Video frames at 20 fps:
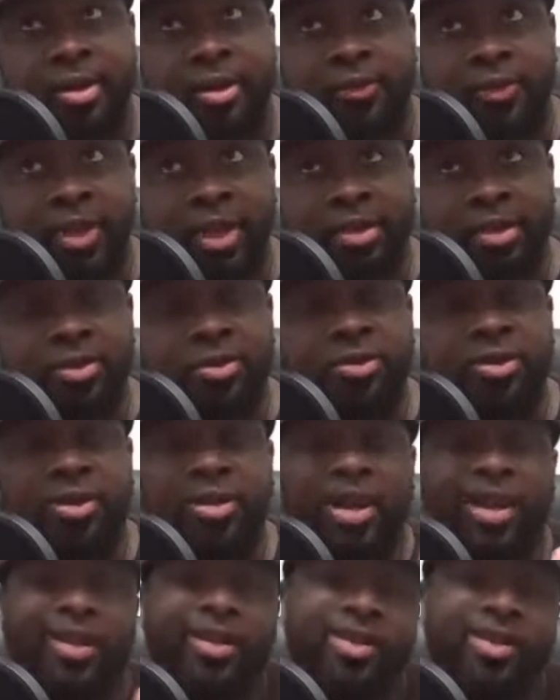And if they lose,
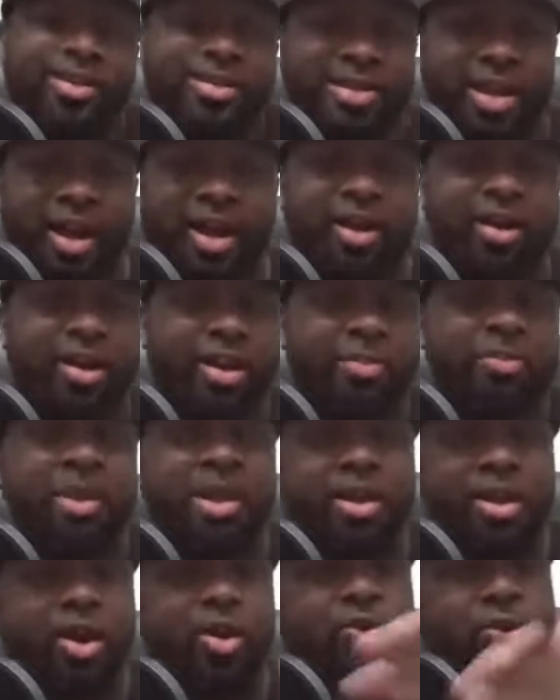like it's already
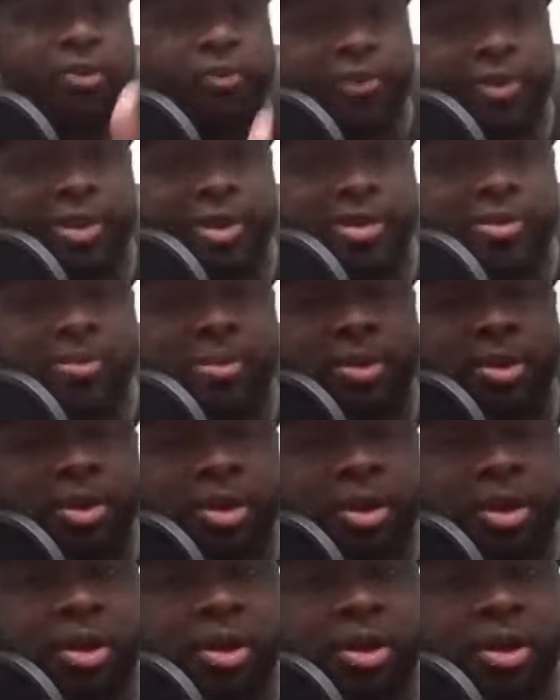been over for them,